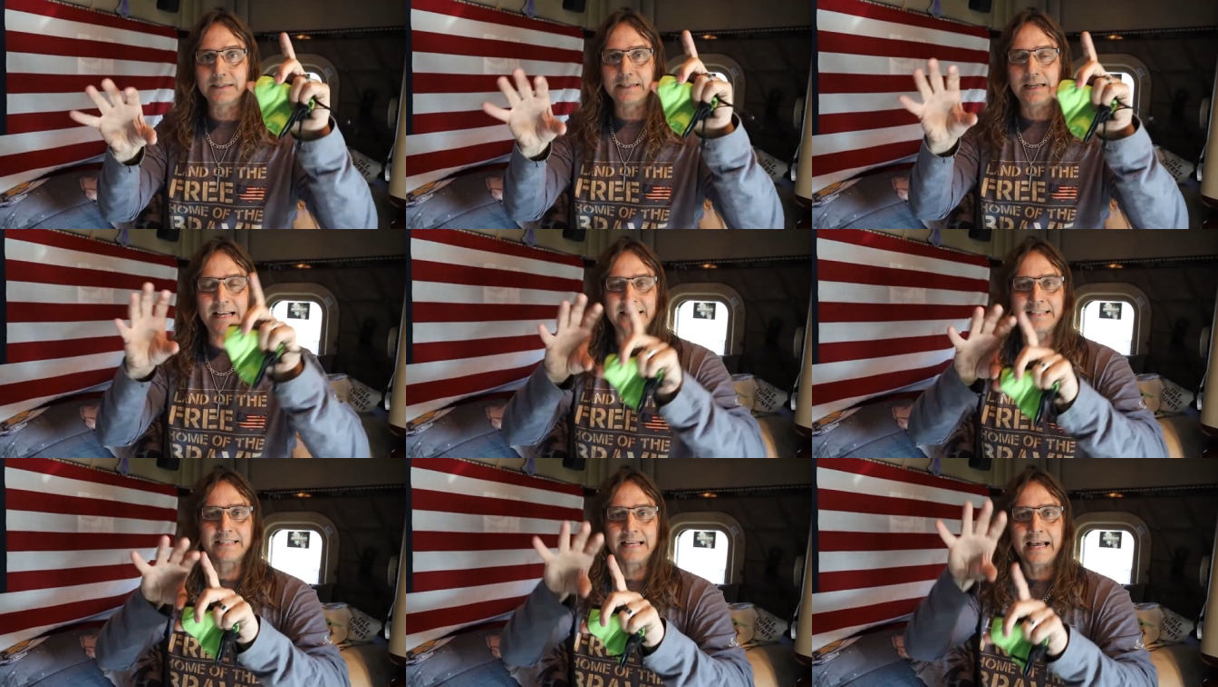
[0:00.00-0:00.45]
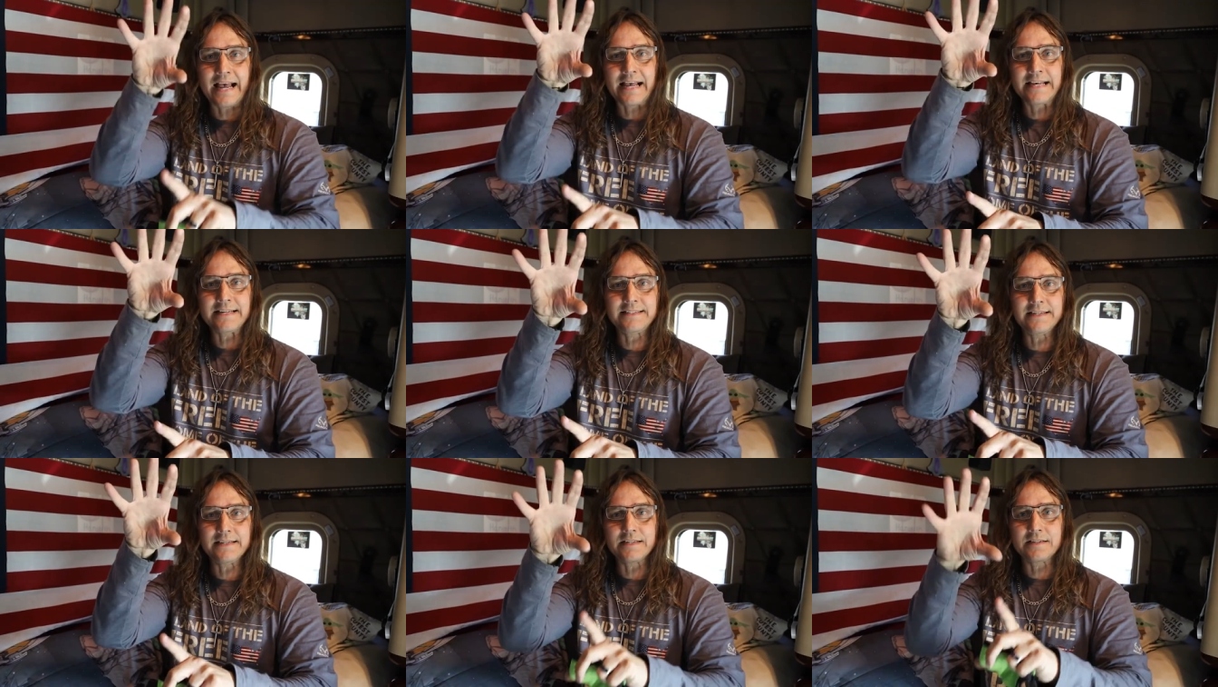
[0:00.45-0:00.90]
I
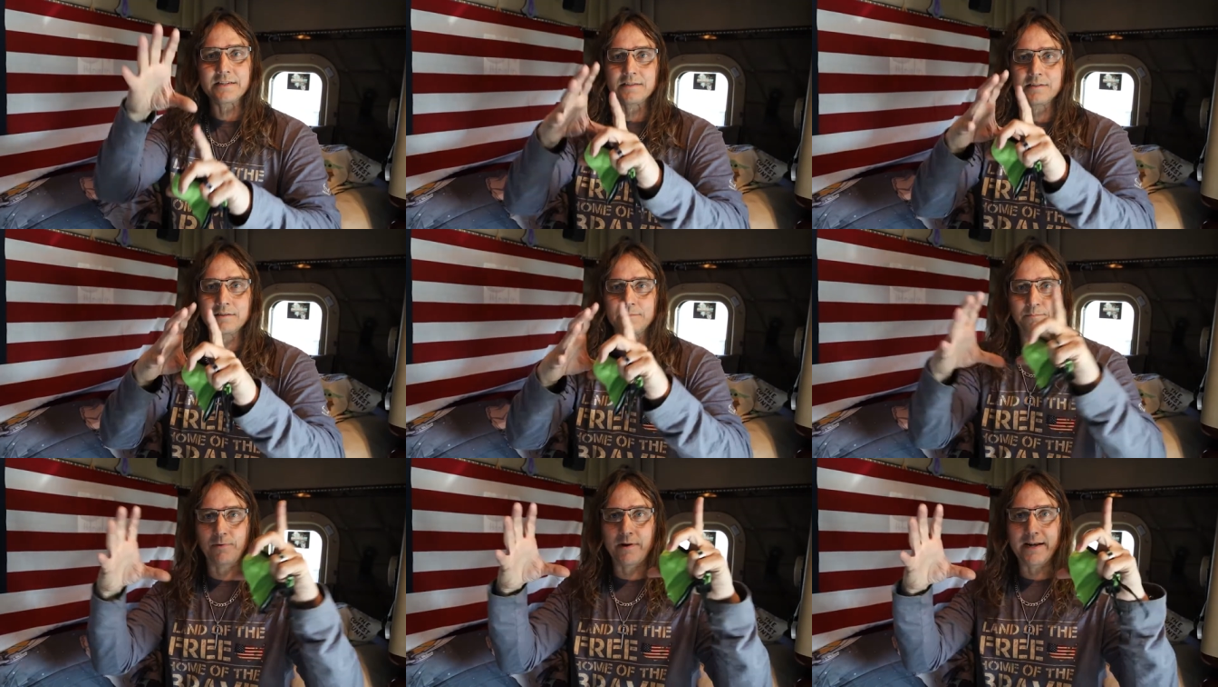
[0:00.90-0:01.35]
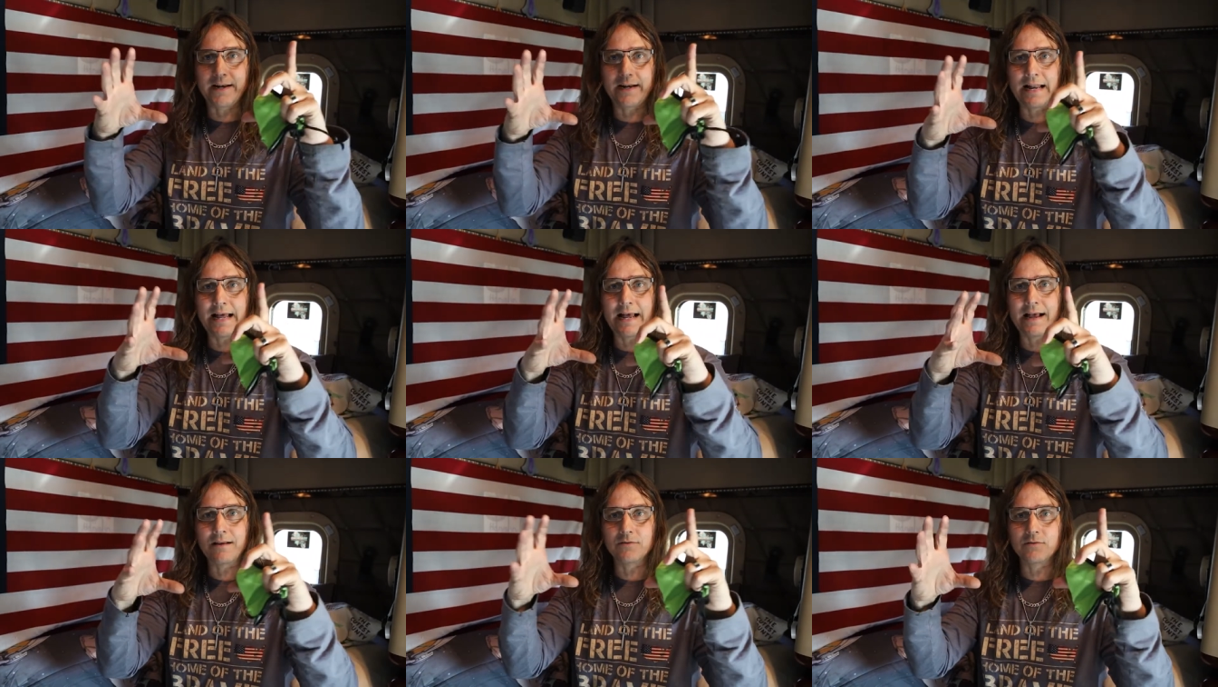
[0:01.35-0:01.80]
sized it, spread
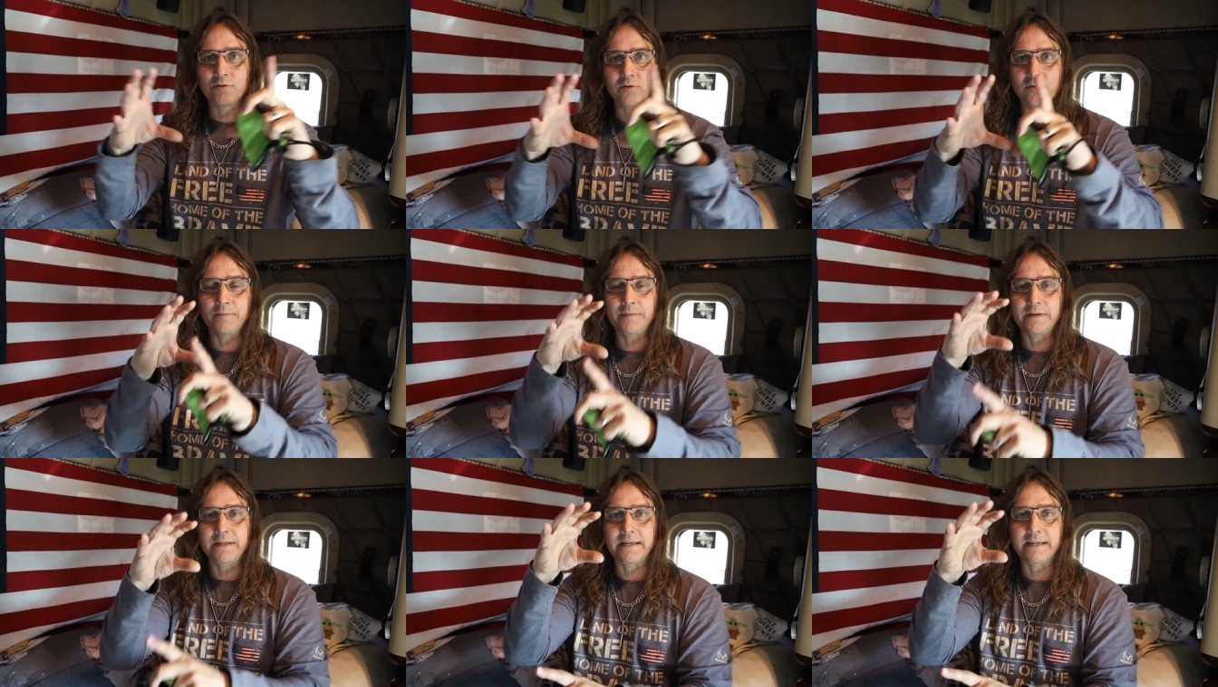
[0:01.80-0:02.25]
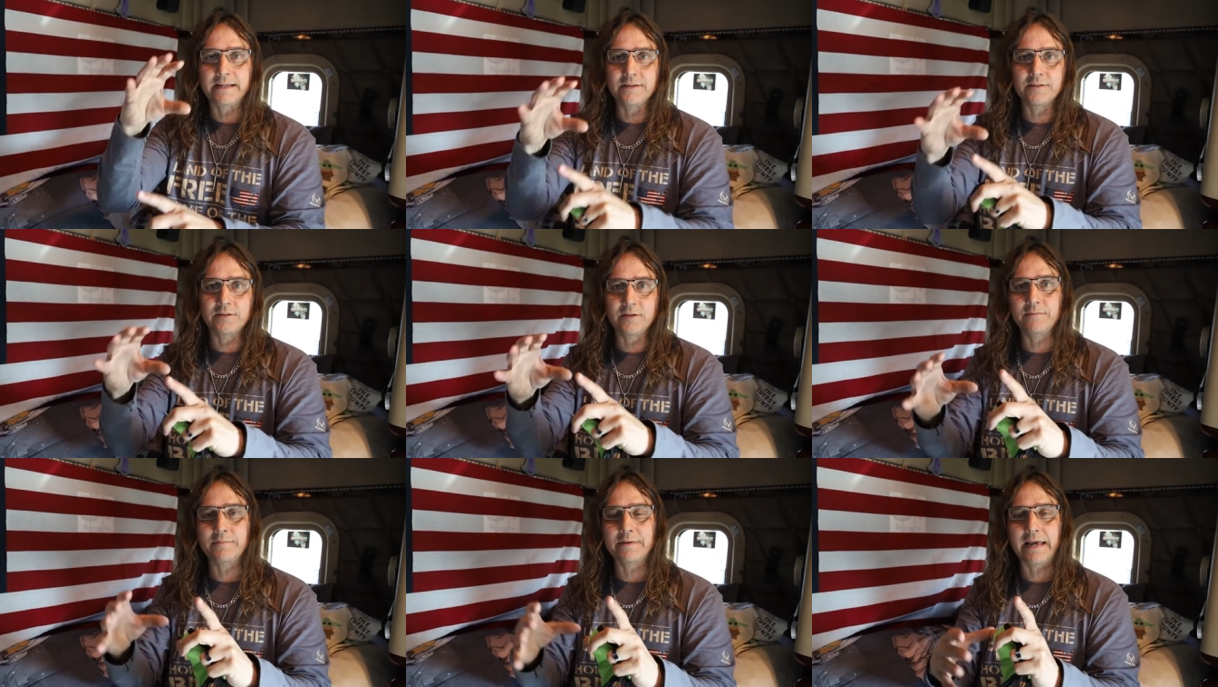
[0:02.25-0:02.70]
it out, zoomed
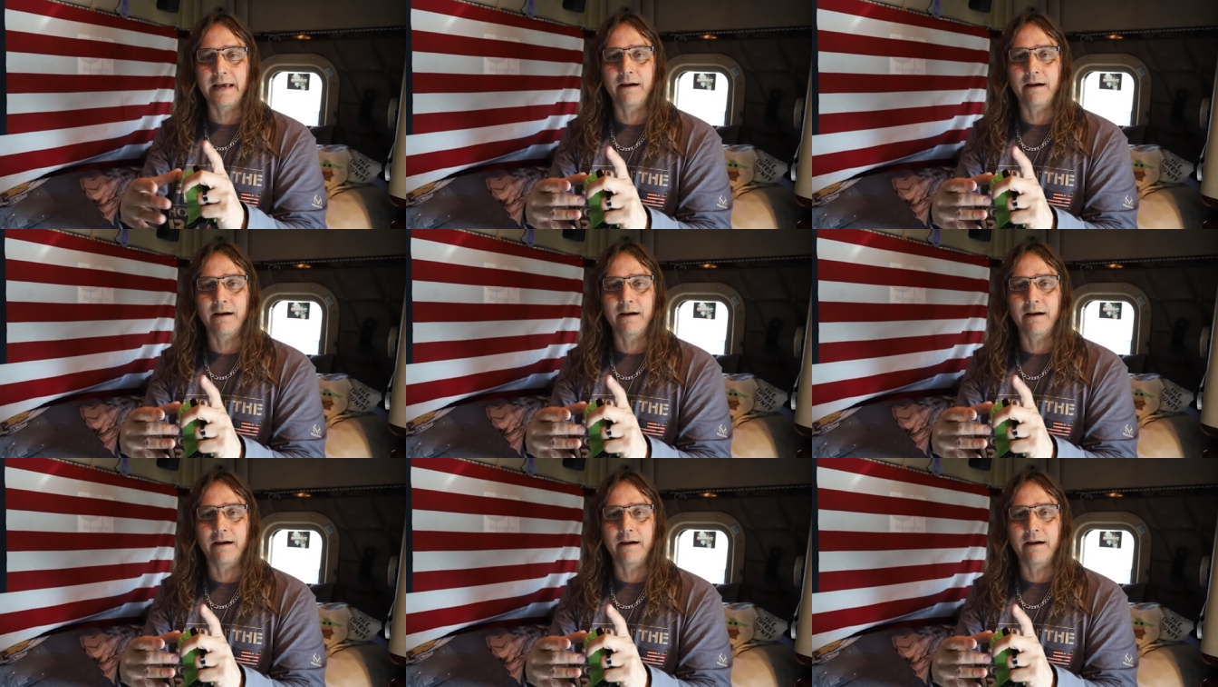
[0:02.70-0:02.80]
in, zoomed